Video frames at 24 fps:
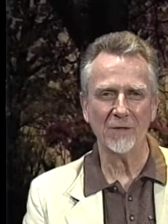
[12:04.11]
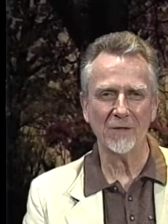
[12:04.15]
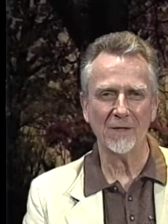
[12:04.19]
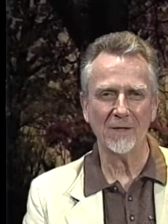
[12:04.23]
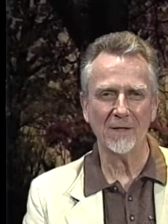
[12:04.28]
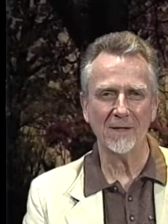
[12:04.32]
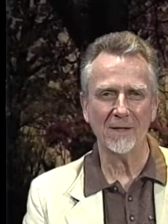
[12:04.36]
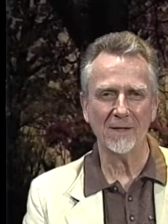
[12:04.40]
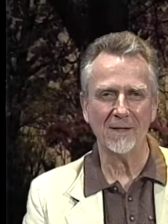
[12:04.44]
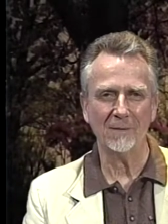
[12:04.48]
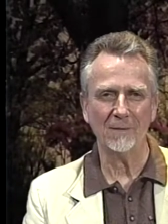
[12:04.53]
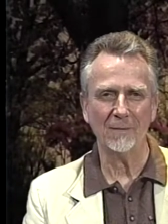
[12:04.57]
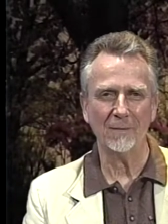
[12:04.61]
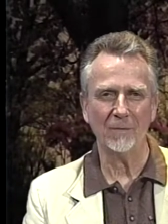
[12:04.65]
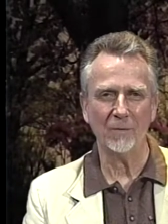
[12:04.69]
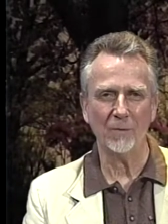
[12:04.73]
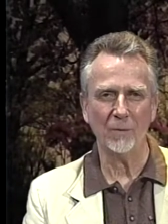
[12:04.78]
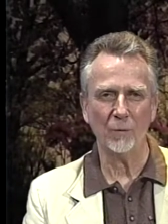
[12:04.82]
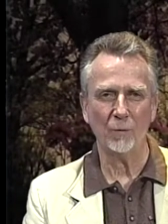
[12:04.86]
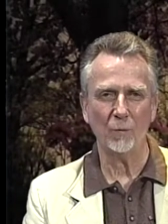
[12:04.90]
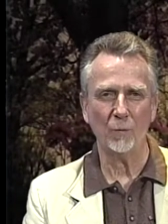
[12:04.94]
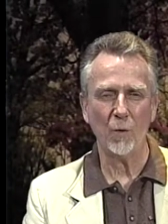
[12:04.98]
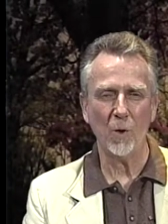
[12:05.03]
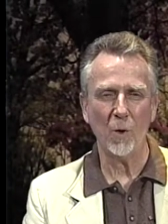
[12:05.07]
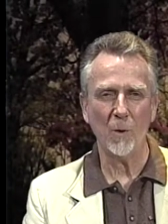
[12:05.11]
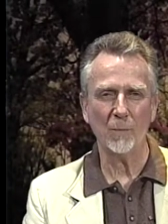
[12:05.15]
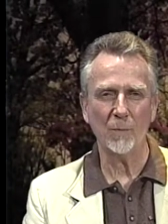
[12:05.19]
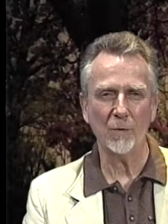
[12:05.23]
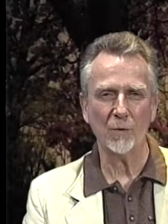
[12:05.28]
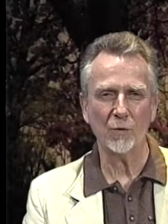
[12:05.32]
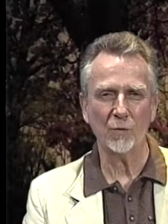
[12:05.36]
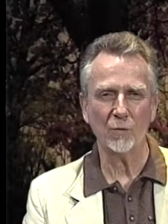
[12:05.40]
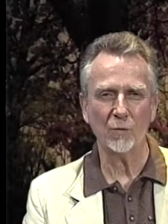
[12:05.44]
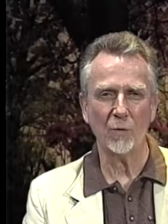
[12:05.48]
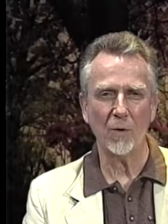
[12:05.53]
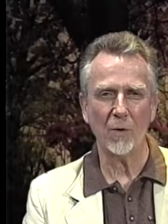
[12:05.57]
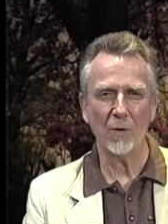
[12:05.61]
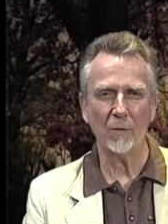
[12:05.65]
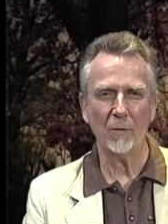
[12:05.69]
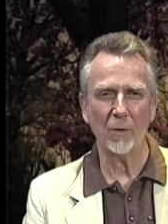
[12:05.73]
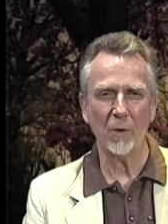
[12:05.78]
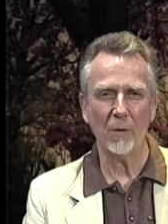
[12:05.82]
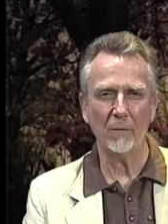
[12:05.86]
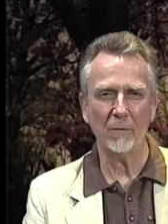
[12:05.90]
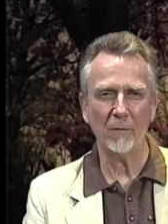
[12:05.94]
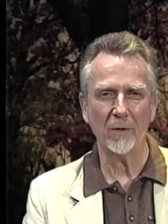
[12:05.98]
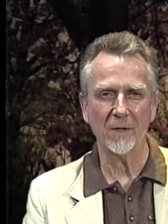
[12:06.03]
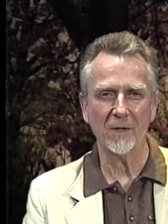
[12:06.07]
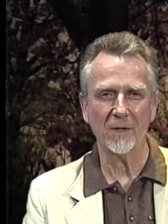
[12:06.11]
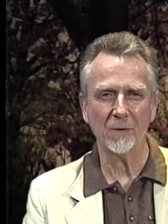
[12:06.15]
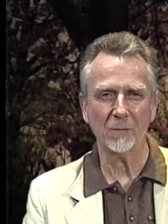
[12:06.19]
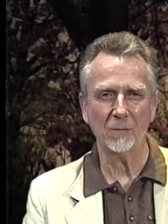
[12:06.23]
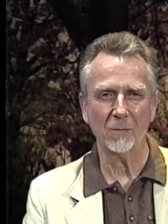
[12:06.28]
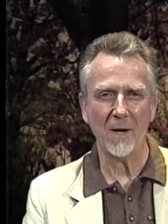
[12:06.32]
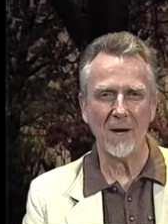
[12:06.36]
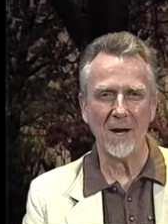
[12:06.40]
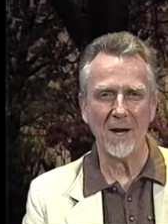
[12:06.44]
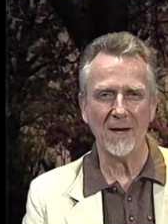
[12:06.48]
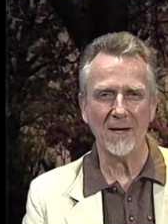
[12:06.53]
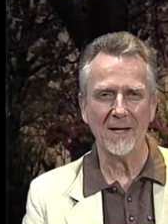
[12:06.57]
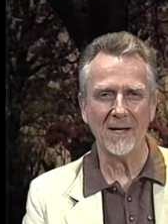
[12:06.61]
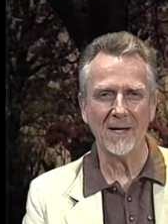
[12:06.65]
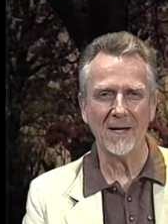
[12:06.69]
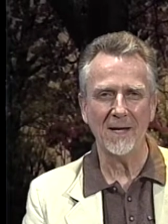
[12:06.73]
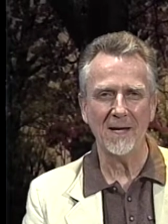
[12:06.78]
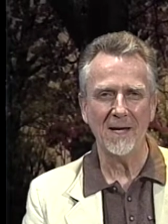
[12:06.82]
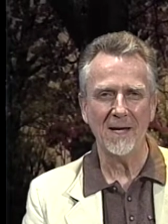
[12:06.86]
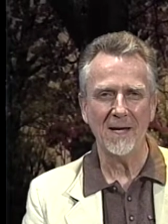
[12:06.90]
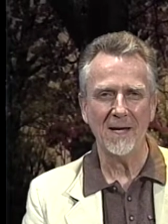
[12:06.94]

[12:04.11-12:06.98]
the rope is thrown over his body